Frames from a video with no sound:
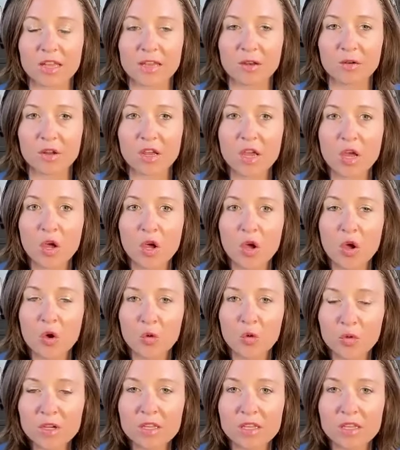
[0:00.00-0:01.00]
And
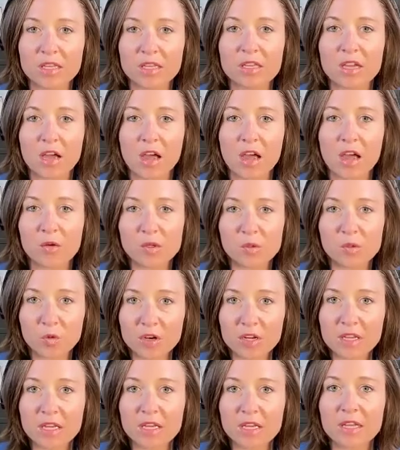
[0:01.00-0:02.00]
really, I was
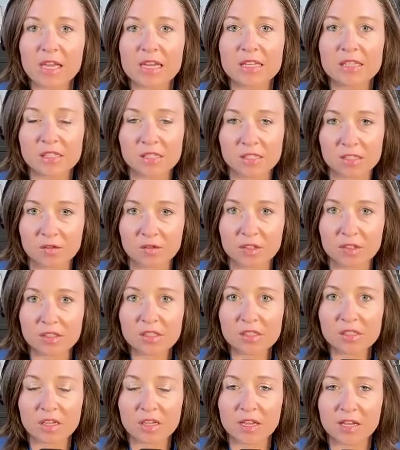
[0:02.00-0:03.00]
working at
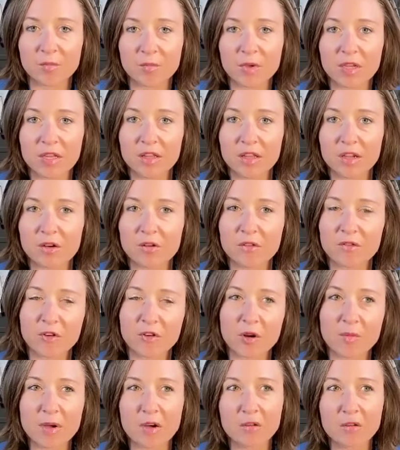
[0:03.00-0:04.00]
Stevens. I'd been there for
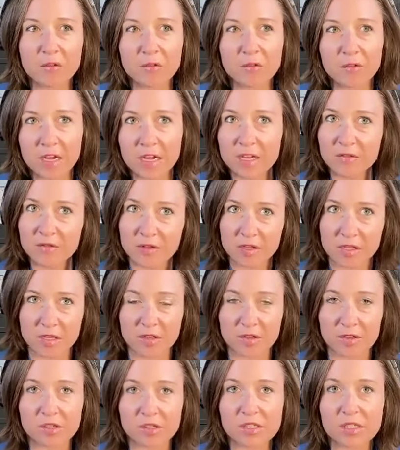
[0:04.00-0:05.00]
about 5
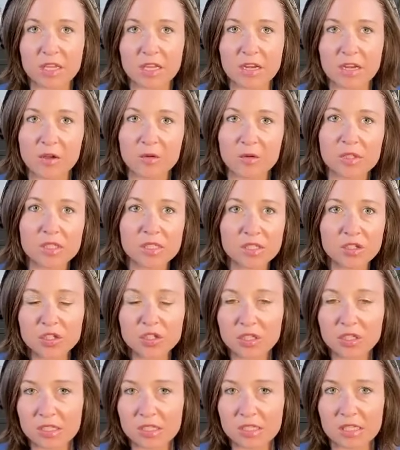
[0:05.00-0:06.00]
years and I was
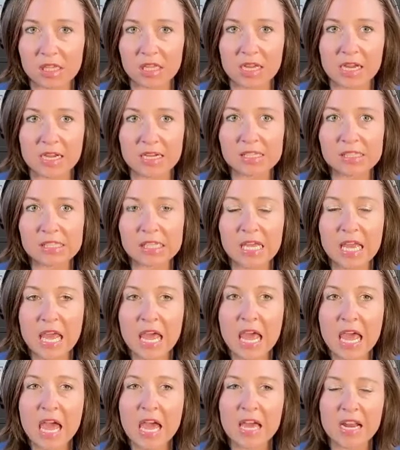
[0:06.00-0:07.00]
teaching this class
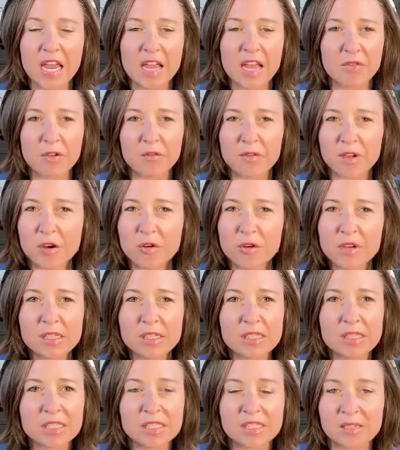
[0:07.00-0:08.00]
and I have a very
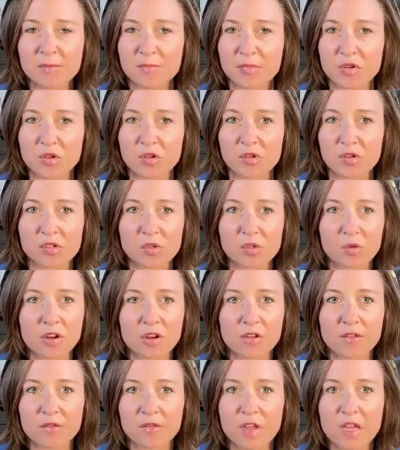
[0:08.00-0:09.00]
simple sort
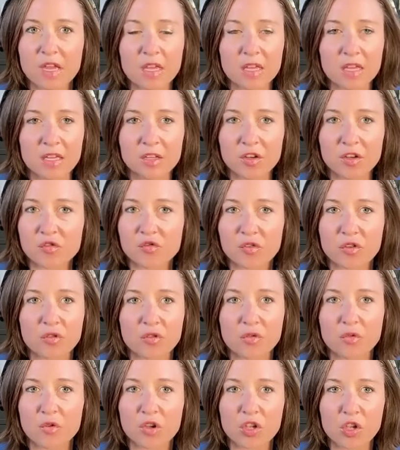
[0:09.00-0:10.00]
of
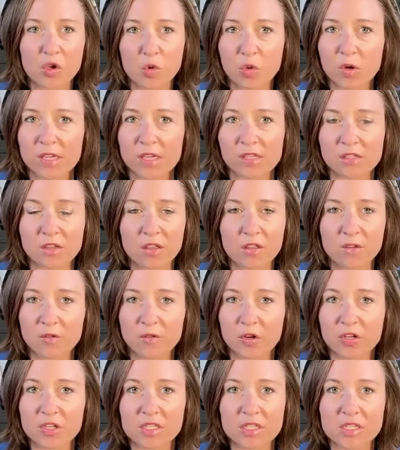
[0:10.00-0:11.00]
intro quiz on the
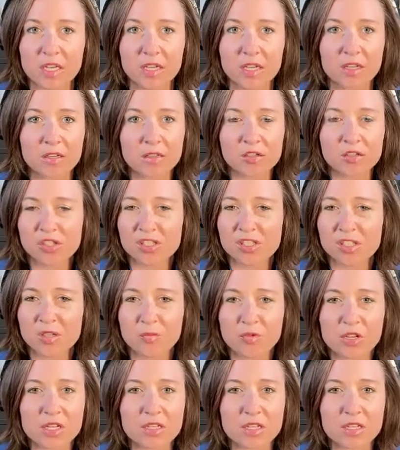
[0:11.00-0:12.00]
first day. It's just a
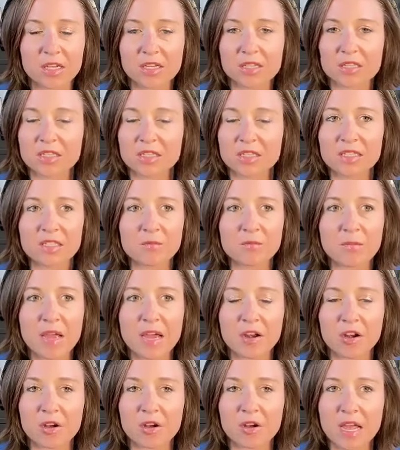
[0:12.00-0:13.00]
pretest, it doesn't
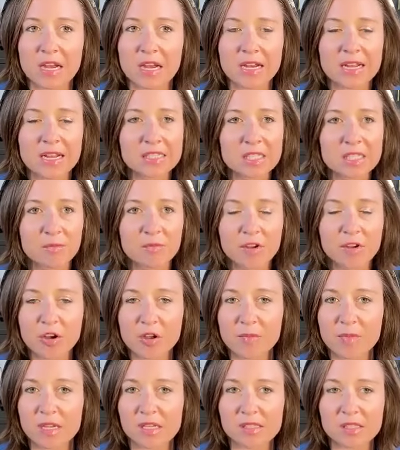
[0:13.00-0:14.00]
matter, and it asks some very
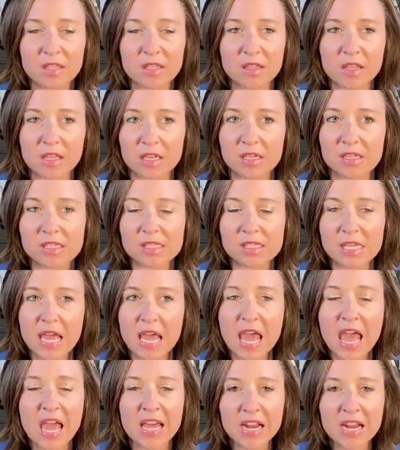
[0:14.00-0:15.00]
basic things.
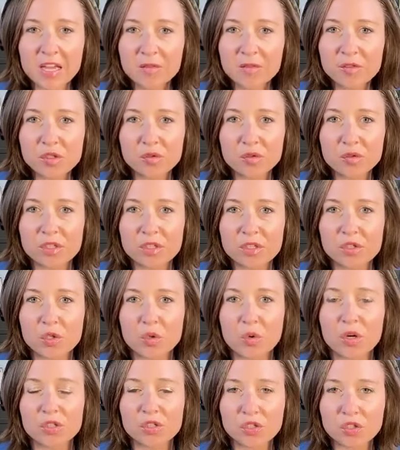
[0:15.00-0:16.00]
And I have students who
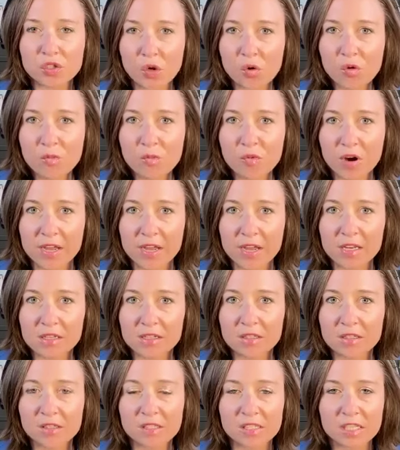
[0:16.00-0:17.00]
are so
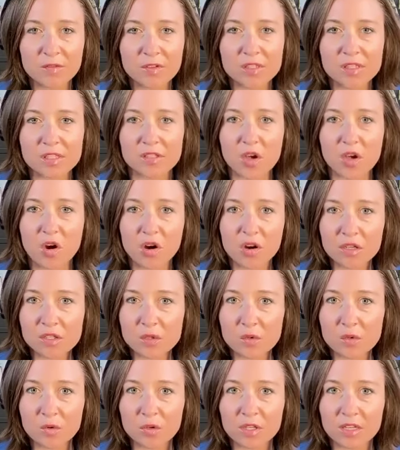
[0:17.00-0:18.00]
bright. Stevens is a hard
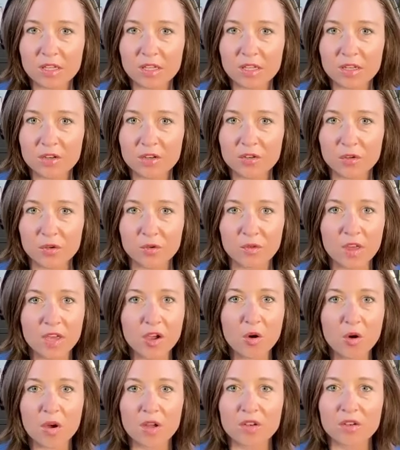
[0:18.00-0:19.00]
school to get into. They
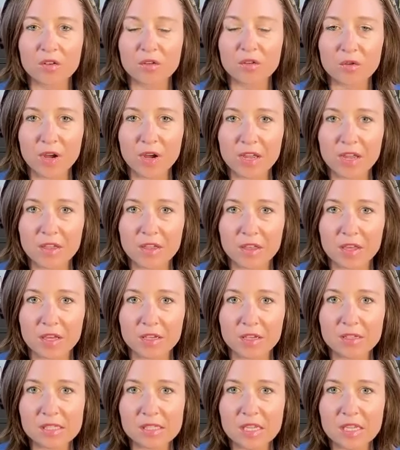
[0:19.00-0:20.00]
go on to do great
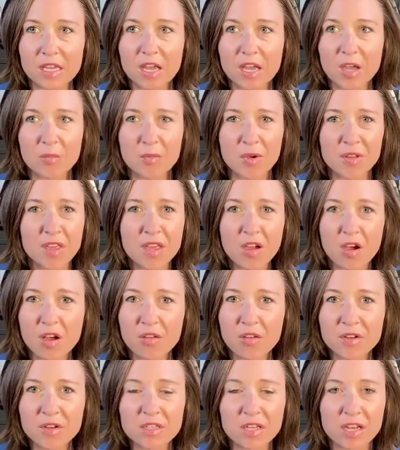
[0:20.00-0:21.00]
things, but they
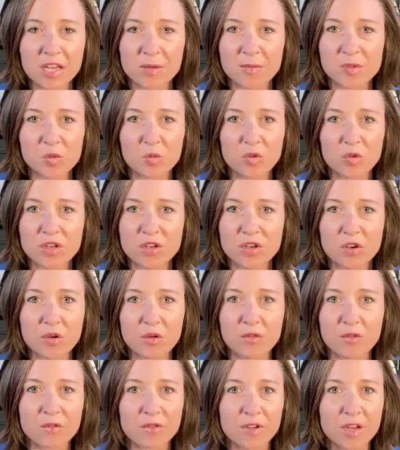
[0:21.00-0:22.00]
oftentimes wouldn't
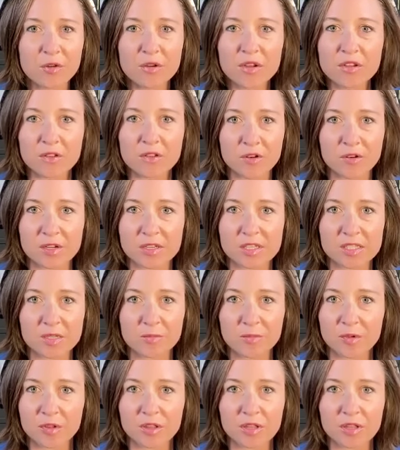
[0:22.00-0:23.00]
know very, very
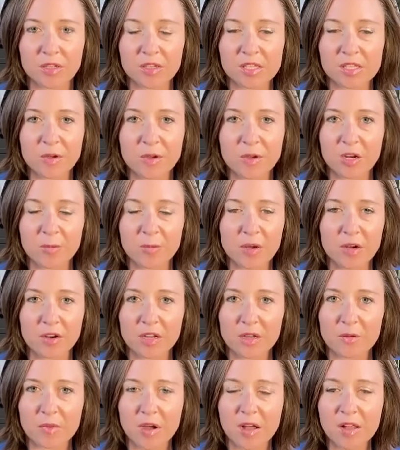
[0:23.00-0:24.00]
simple things about
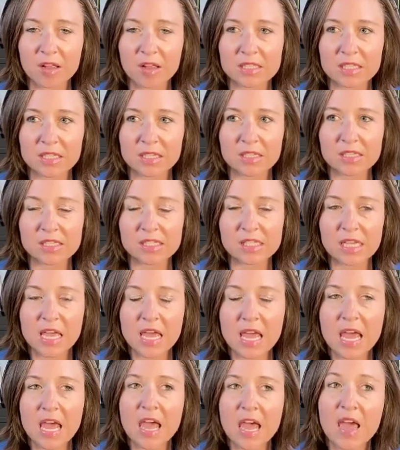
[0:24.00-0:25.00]
American politics.
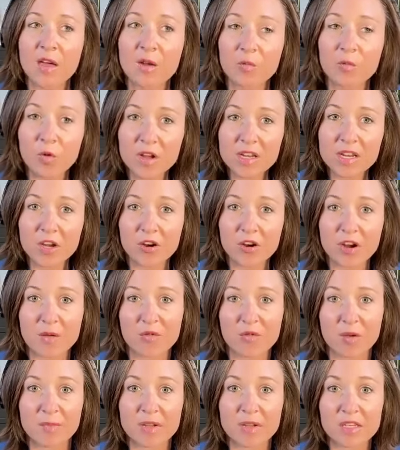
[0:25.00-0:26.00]
And one year I
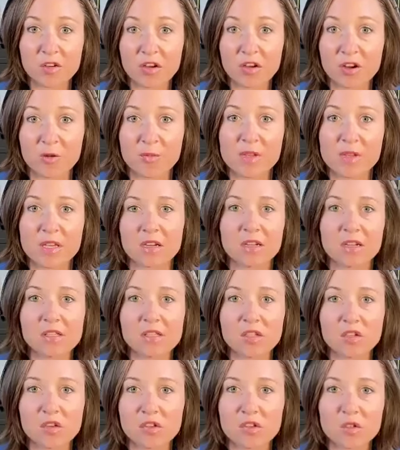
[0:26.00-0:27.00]
brought my daughter
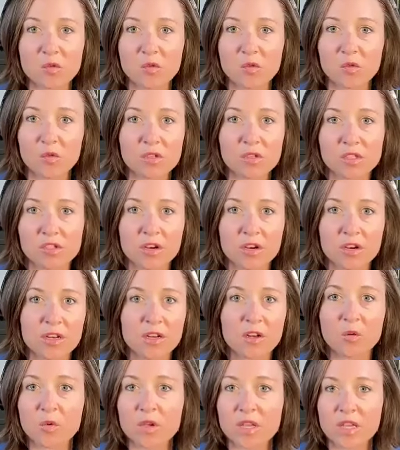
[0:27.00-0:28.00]
because her school started
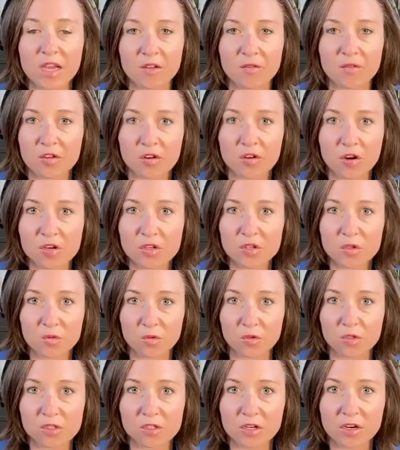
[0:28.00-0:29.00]
a week after our
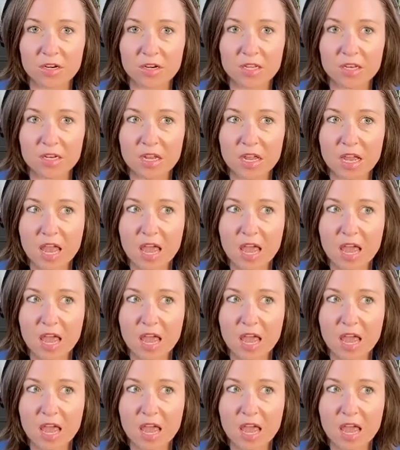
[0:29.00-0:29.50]
school started.